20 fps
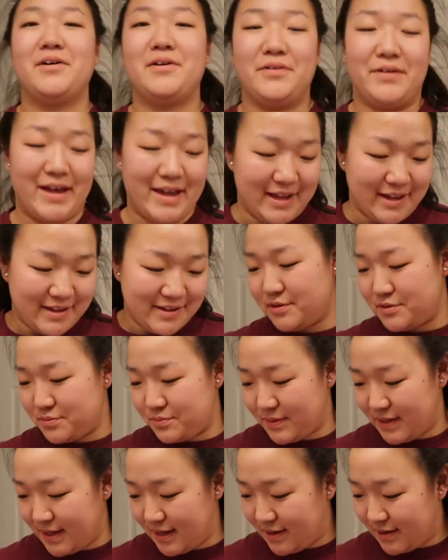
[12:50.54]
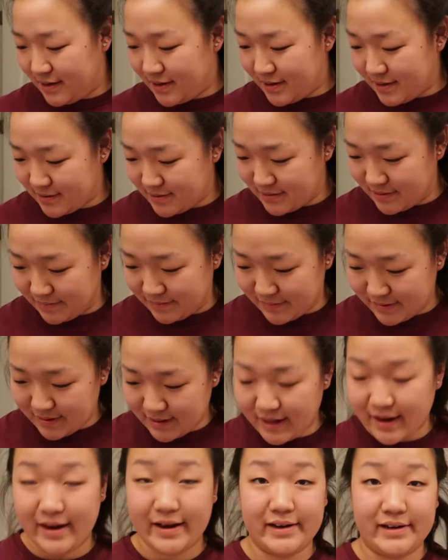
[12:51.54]
Okay, this week, some of
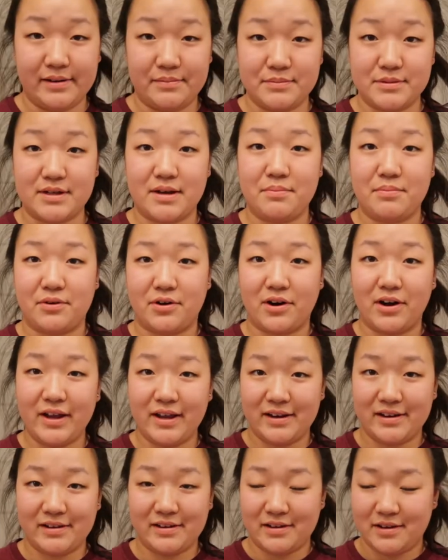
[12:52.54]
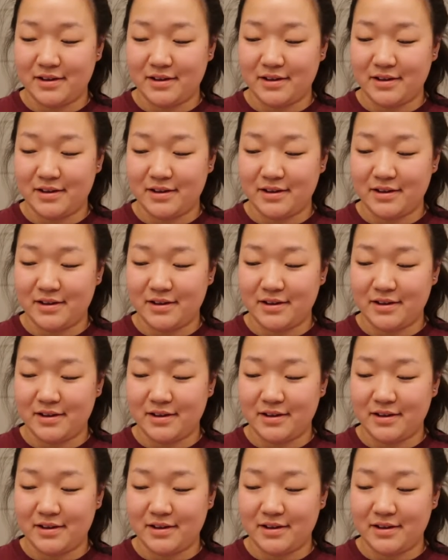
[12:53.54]
the items I bought